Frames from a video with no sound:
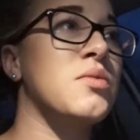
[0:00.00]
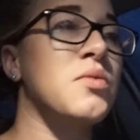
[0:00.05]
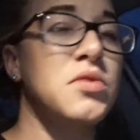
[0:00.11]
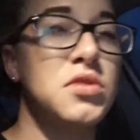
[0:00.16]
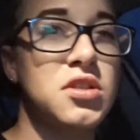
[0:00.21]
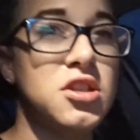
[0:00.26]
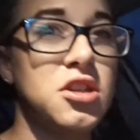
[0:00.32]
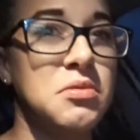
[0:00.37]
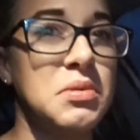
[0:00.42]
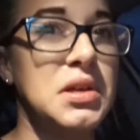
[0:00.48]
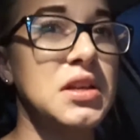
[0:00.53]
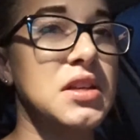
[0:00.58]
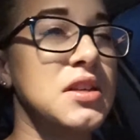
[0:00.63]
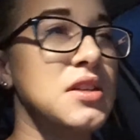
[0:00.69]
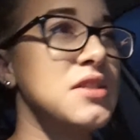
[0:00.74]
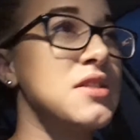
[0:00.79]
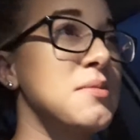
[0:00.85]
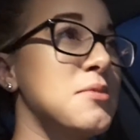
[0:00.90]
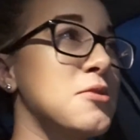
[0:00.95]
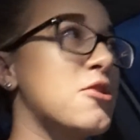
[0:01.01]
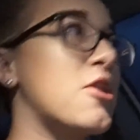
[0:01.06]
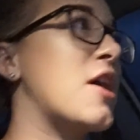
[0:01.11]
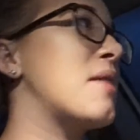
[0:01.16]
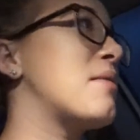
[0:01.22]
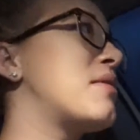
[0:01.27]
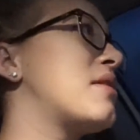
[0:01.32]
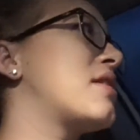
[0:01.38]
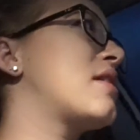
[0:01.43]
will still be
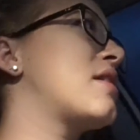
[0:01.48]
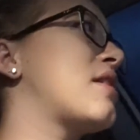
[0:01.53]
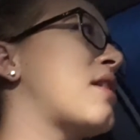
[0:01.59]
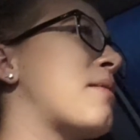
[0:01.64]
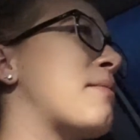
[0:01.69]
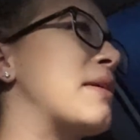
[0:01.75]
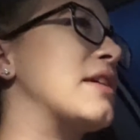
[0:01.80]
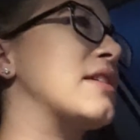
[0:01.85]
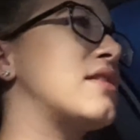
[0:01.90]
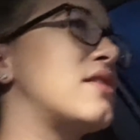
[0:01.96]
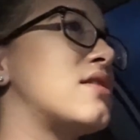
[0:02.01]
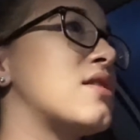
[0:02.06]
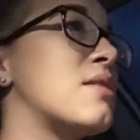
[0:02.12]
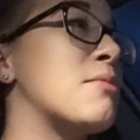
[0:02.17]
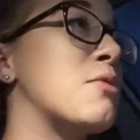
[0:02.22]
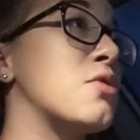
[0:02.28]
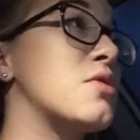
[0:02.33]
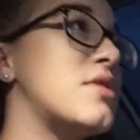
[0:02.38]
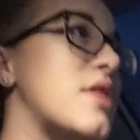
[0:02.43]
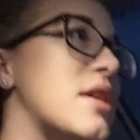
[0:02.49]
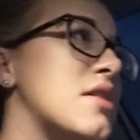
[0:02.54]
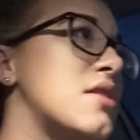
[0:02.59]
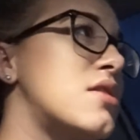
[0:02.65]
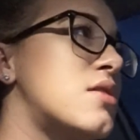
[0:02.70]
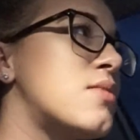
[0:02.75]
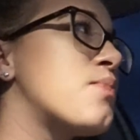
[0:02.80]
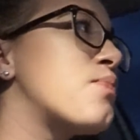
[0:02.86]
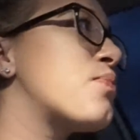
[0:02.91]
subscribed. That makes the most
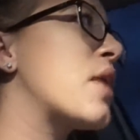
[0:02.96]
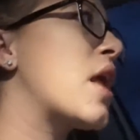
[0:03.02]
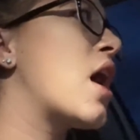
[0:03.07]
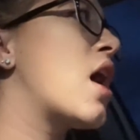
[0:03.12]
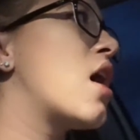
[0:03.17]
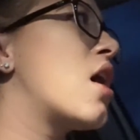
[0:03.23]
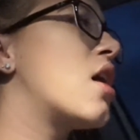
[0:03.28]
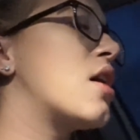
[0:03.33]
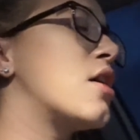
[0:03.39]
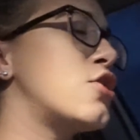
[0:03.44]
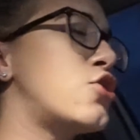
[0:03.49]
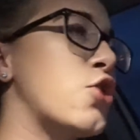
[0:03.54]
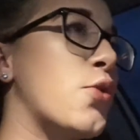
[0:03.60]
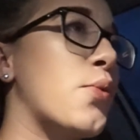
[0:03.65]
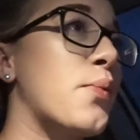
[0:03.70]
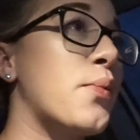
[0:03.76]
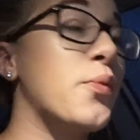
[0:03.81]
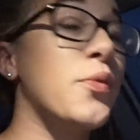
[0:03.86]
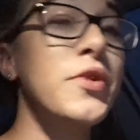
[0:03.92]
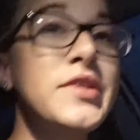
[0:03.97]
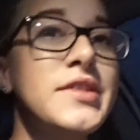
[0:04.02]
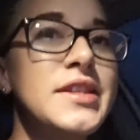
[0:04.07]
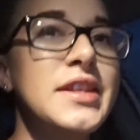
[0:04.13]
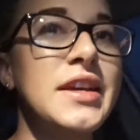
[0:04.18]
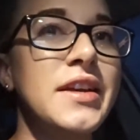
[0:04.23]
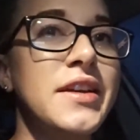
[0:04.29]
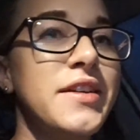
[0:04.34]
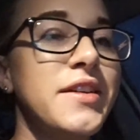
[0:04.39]
sense. So we'll
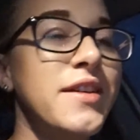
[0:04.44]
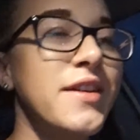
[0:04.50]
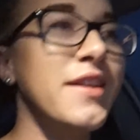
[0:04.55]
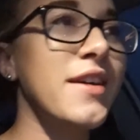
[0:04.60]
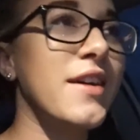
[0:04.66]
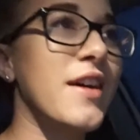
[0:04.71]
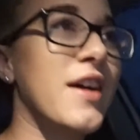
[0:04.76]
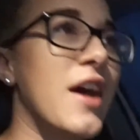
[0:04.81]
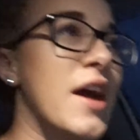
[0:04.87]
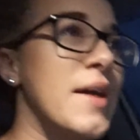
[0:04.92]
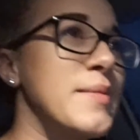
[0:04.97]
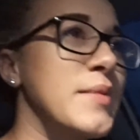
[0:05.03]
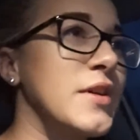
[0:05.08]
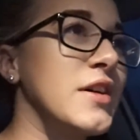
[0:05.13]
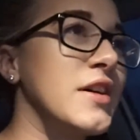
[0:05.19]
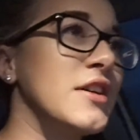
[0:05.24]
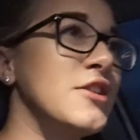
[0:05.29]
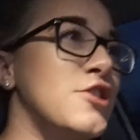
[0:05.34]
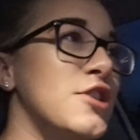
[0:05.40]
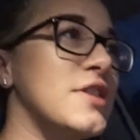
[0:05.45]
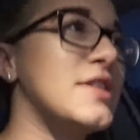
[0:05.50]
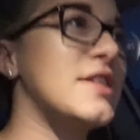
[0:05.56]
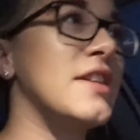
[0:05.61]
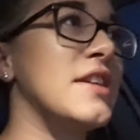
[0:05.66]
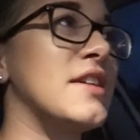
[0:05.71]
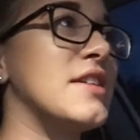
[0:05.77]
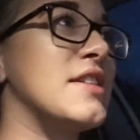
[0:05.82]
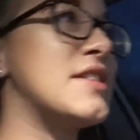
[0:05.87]
see. I'm
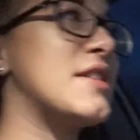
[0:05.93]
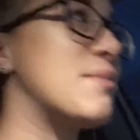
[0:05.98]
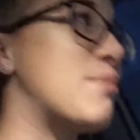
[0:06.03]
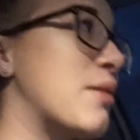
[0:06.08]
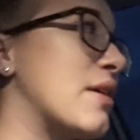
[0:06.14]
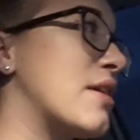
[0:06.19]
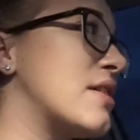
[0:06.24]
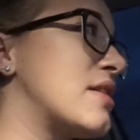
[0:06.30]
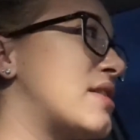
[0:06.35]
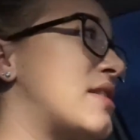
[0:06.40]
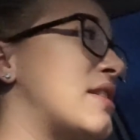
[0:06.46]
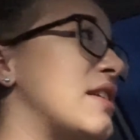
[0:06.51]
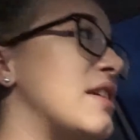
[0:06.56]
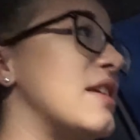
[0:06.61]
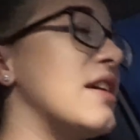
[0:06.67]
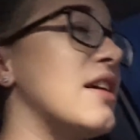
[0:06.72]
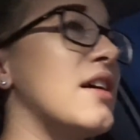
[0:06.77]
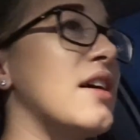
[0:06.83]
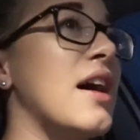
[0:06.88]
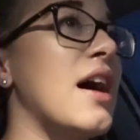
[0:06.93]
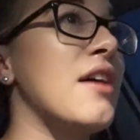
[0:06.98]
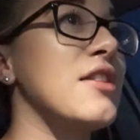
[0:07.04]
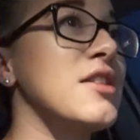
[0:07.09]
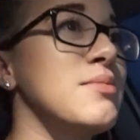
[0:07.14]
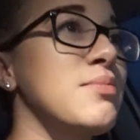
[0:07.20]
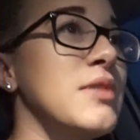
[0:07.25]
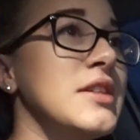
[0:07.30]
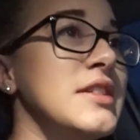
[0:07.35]
interested to see how
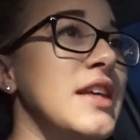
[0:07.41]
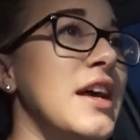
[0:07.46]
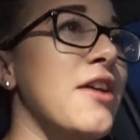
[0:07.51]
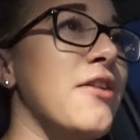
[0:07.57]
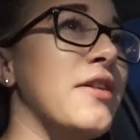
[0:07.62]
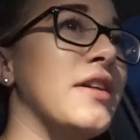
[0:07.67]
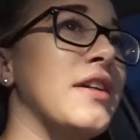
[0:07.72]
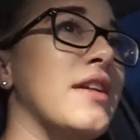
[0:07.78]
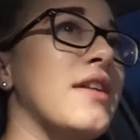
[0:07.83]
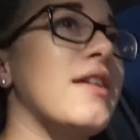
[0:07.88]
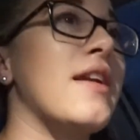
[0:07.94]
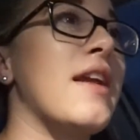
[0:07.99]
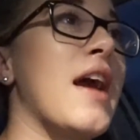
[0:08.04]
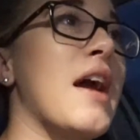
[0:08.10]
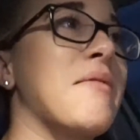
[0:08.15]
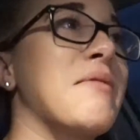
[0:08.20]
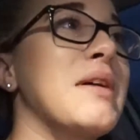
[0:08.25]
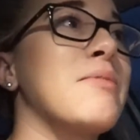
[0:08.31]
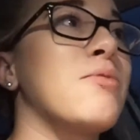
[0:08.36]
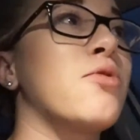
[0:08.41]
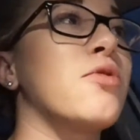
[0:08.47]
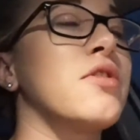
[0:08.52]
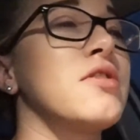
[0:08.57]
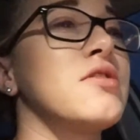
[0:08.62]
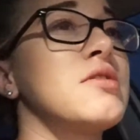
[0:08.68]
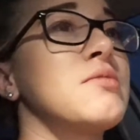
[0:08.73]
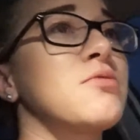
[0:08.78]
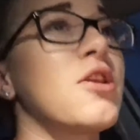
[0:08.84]
this plays out and how many
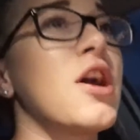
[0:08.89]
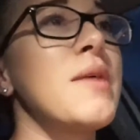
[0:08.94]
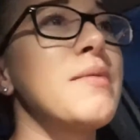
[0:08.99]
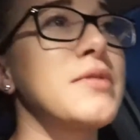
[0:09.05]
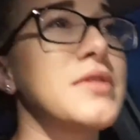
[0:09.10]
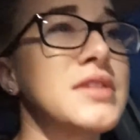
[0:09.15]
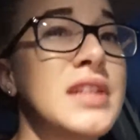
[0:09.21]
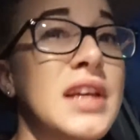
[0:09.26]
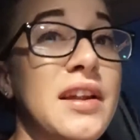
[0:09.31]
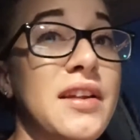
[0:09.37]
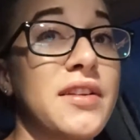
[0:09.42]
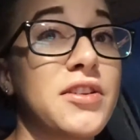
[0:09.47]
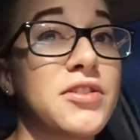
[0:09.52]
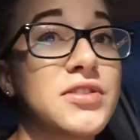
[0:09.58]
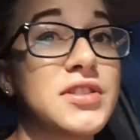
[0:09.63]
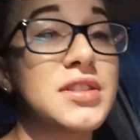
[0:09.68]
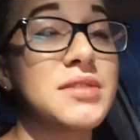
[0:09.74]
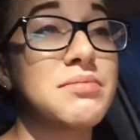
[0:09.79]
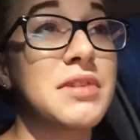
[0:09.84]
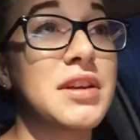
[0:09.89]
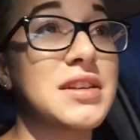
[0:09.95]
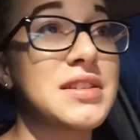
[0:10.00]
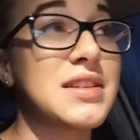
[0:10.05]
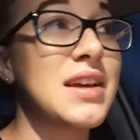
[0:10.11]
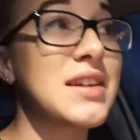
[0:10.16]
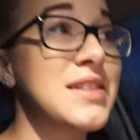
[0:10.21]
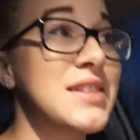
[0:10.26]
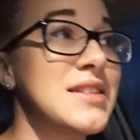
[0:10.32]
more subscribers Tana loses, because
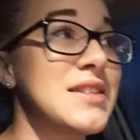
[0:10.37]
that's